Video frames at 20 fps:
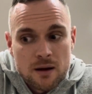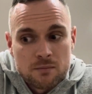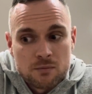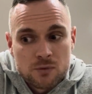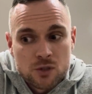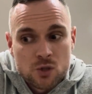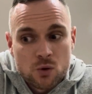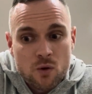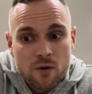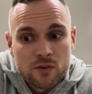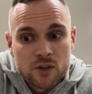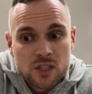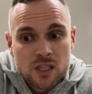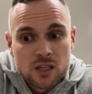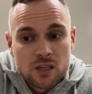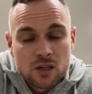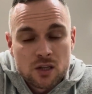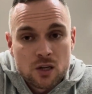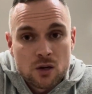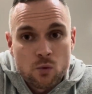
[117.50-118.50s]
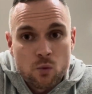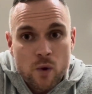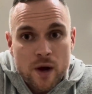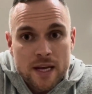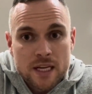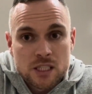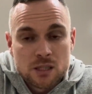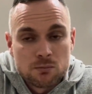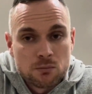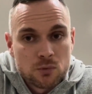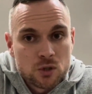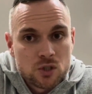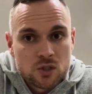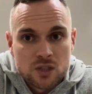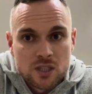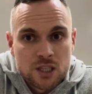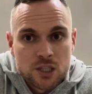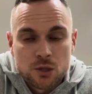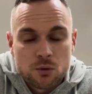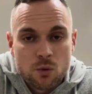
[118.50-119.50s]
So obviously you're gonna waste muscle
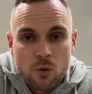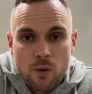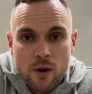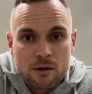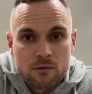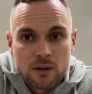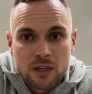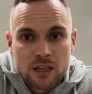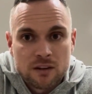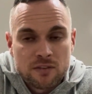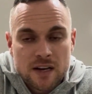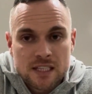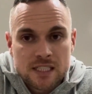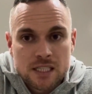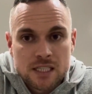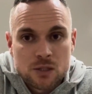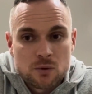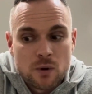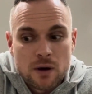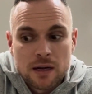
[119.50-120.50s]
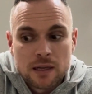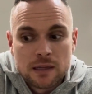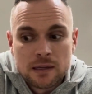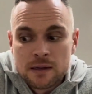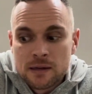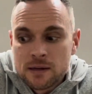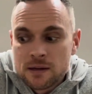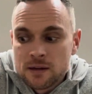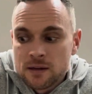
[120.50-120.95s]
tissue away really fast as well.